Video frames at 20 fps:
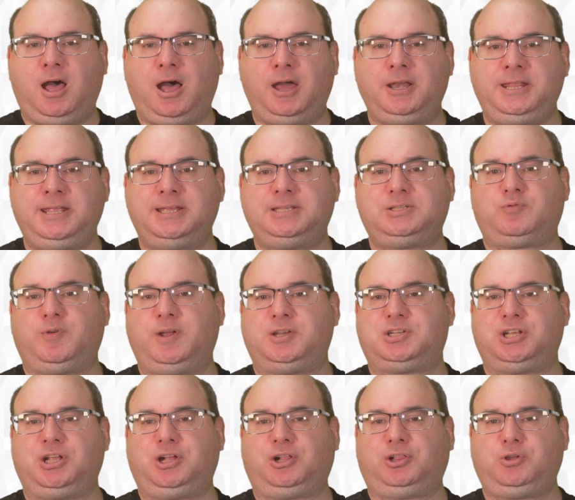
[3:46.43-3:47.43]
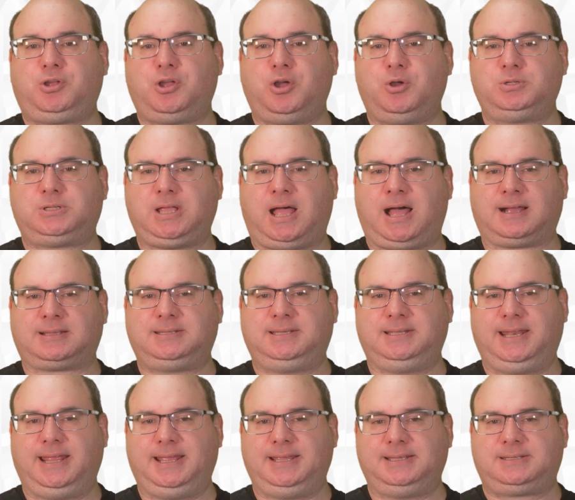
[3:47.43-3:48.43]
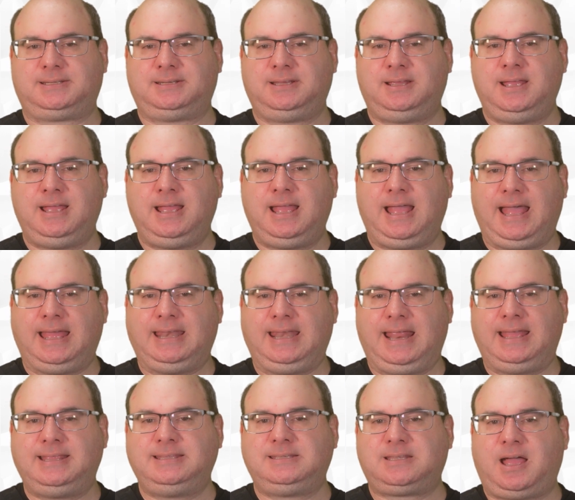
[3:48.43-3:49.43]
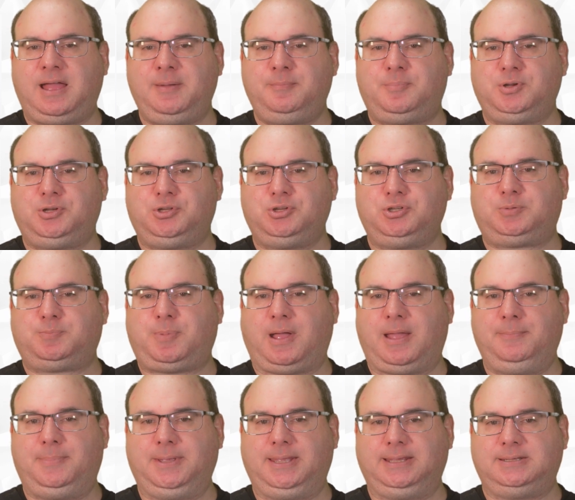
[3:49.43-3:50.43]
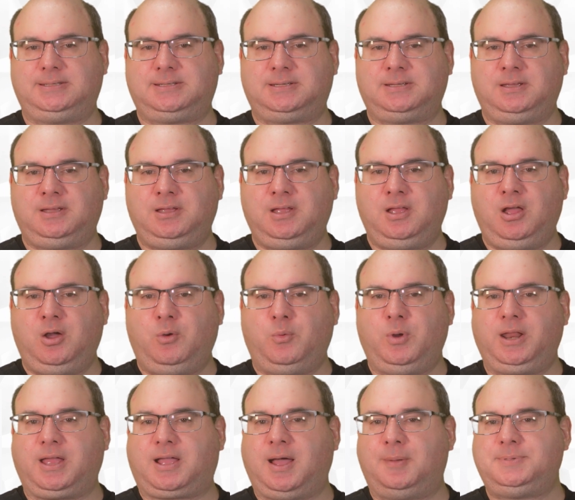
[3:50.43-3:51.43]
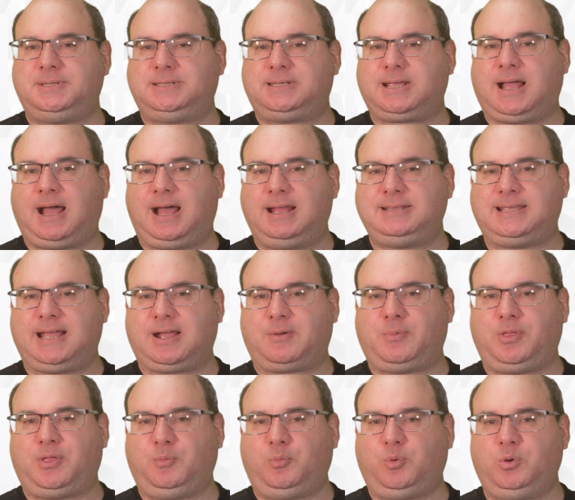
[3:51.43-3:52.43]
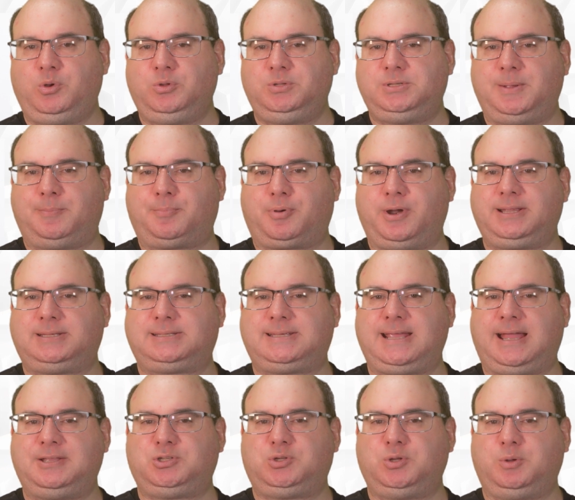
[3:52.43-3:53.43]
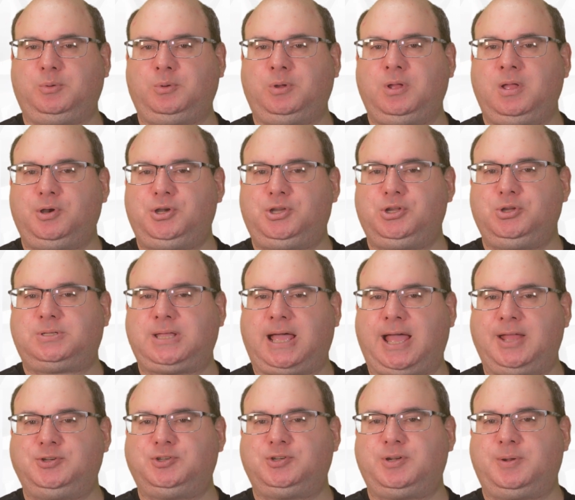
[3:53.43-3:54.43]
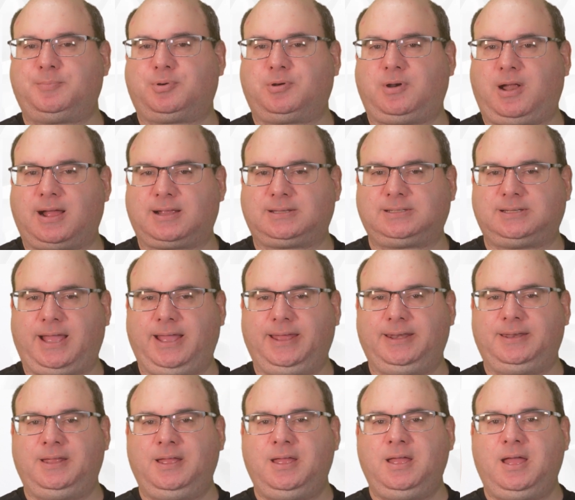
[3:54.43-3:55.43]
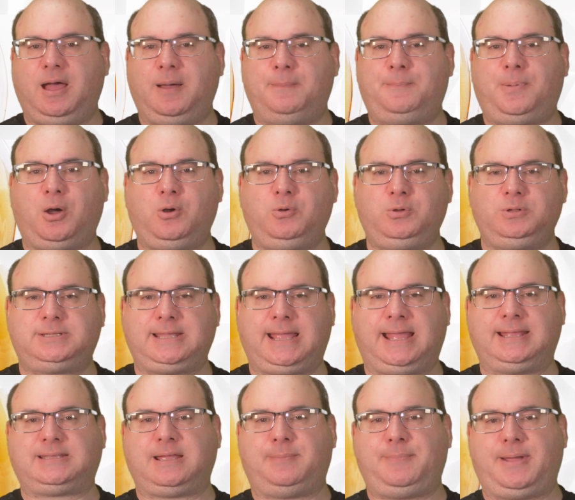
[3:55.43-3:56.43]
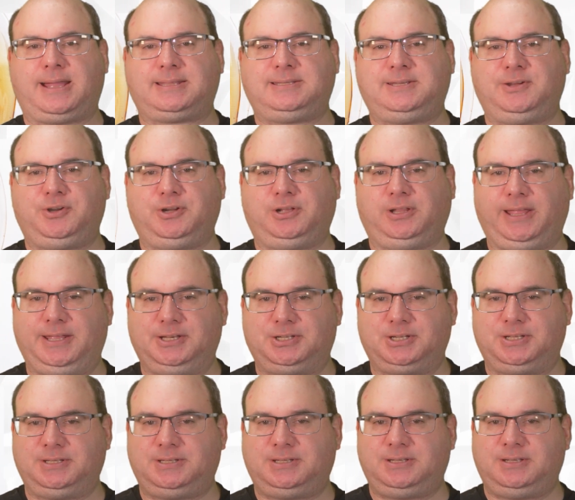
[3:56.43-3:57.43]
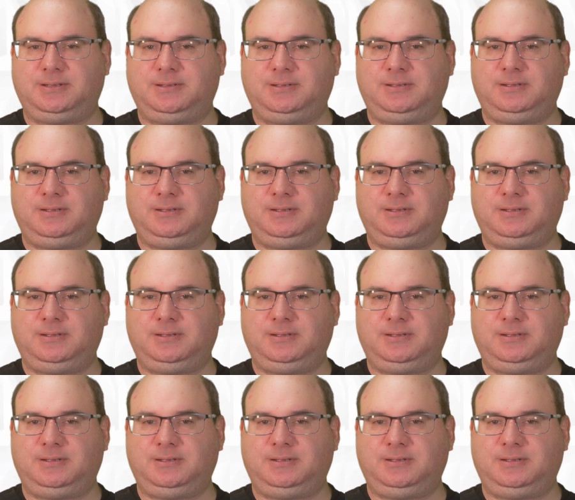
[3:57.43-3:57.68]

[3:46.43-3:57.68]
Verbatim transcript: Honey is rich in glucose oxidase, an enzyme produced by bees. When it comes into contact with a wound, it breaks down to produce hydrogen peroxide, a potent antibacterial agent.